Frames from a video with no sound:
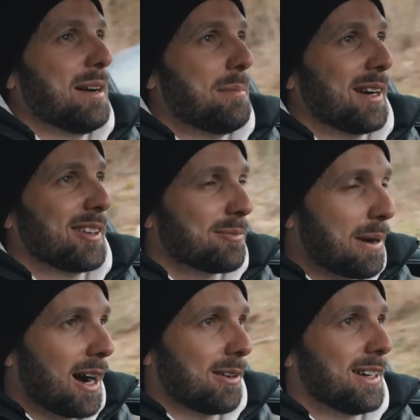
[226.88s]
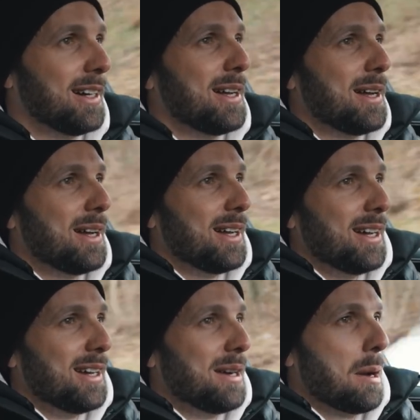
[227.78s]
amount of power,
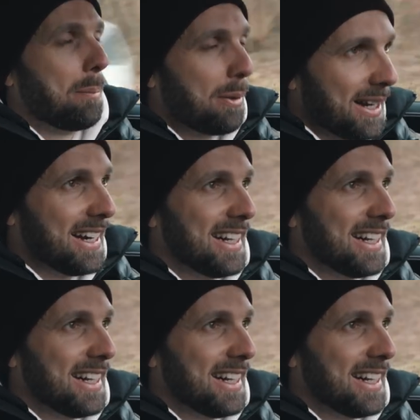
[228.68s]
but it